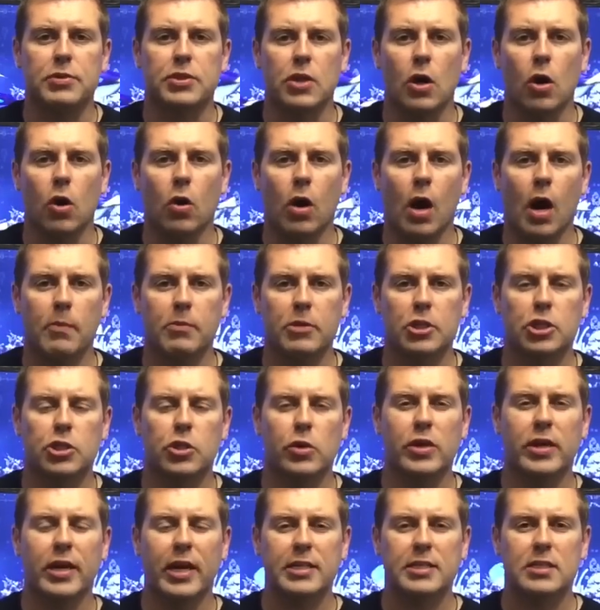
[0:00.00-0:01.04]
So I'm going to show
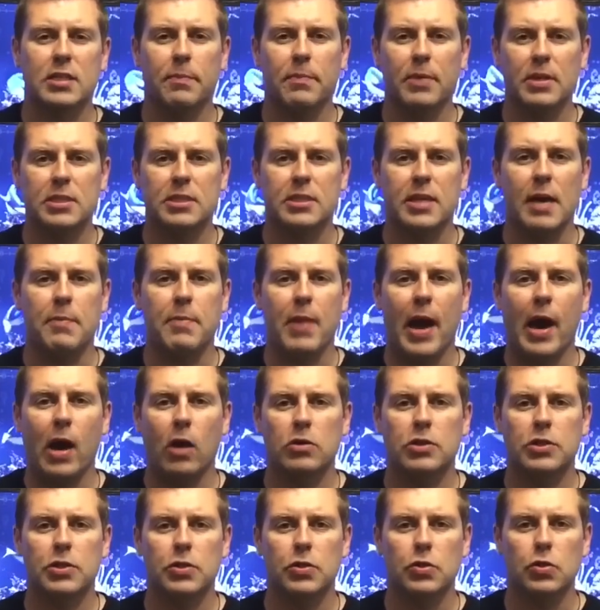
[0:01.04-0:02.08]
you guys step by step
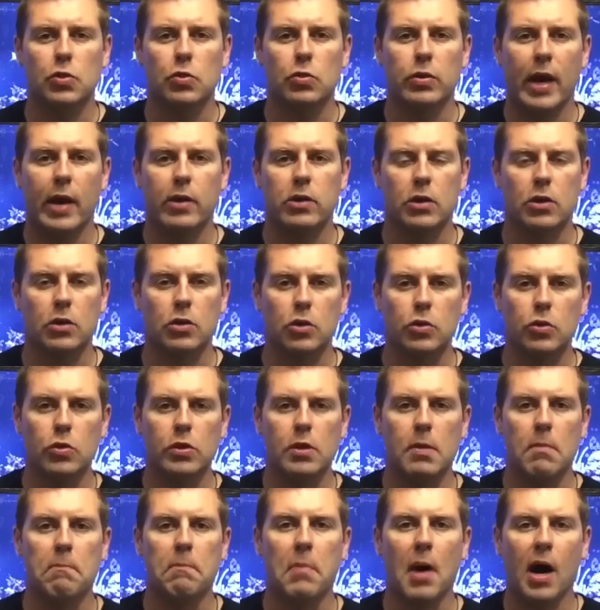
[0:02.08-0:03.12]
how to glue
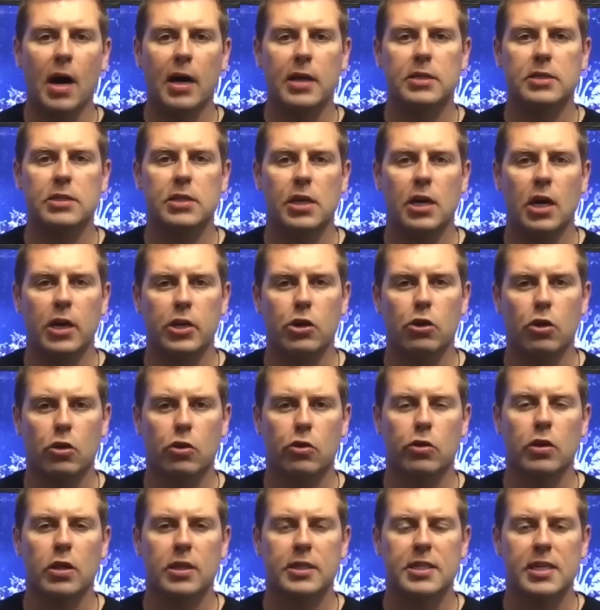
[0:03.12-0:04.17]
it, bond your
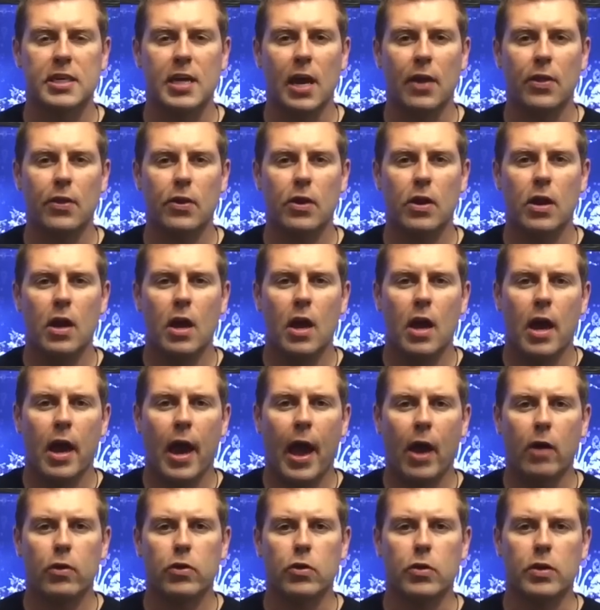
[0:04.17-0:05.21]
acrylic together,
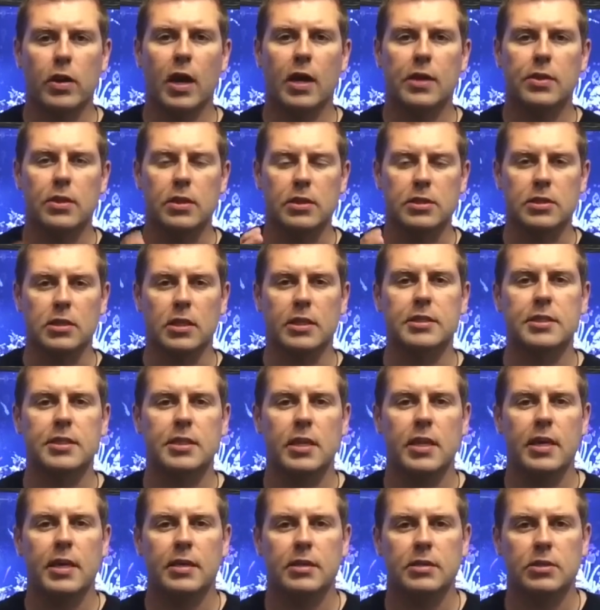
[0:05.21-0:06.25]
how to cut the slits
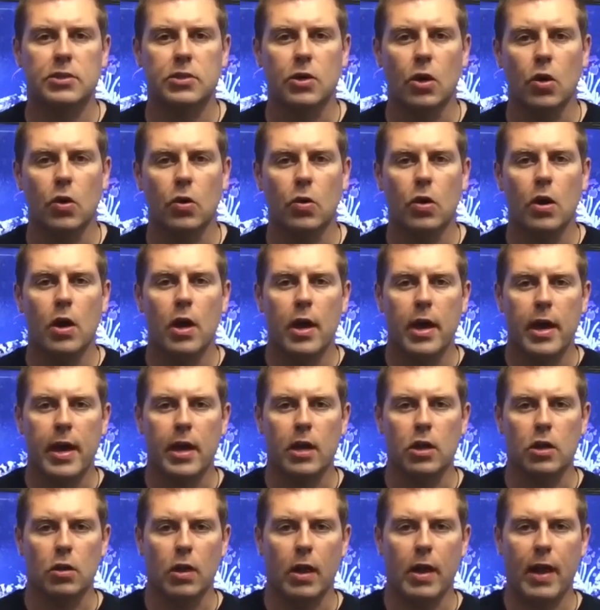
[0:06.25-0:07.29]
in it so
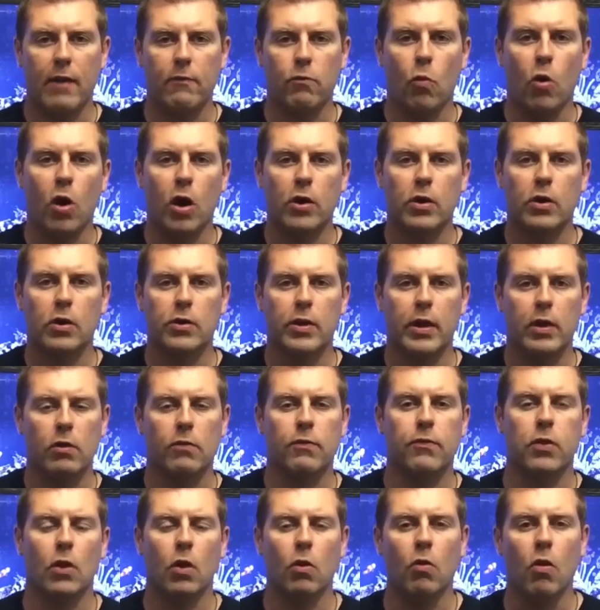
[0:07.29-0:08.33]
it'll have water that'll
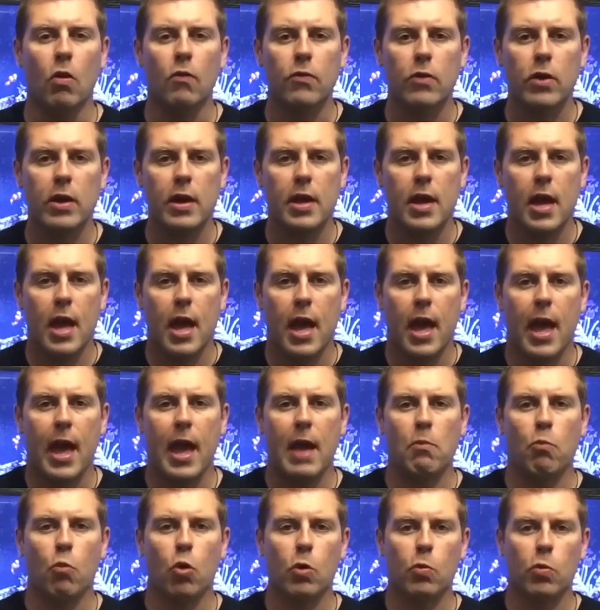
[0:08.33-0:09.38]
flow over it,
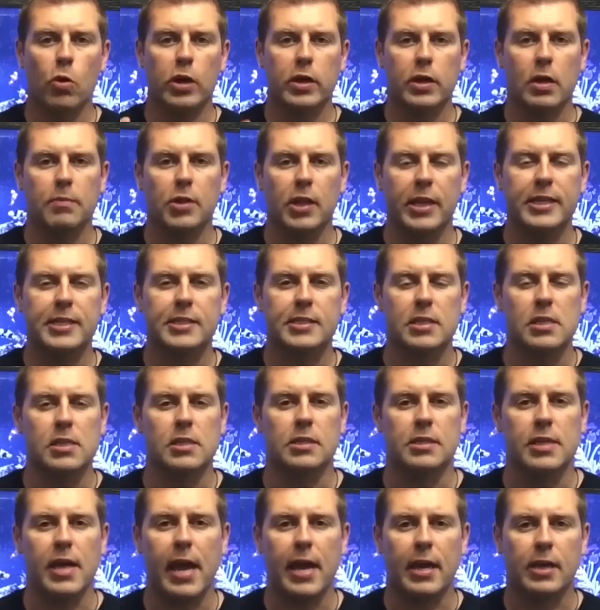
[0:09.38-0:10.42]
and where we're going to place it in
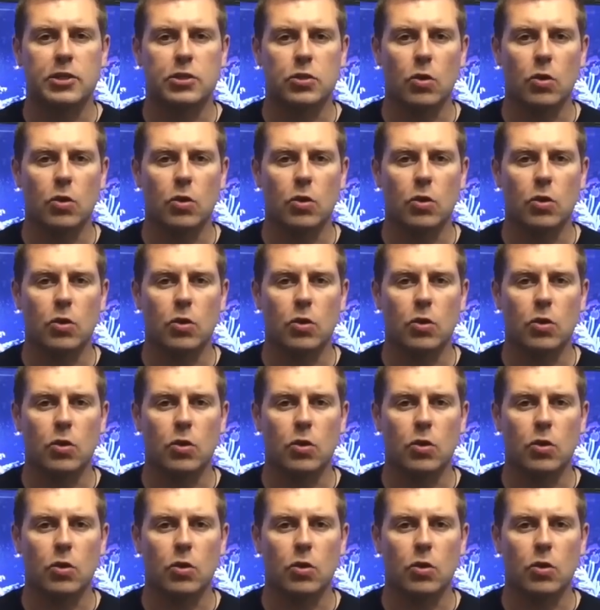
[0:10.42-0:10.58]
the tank.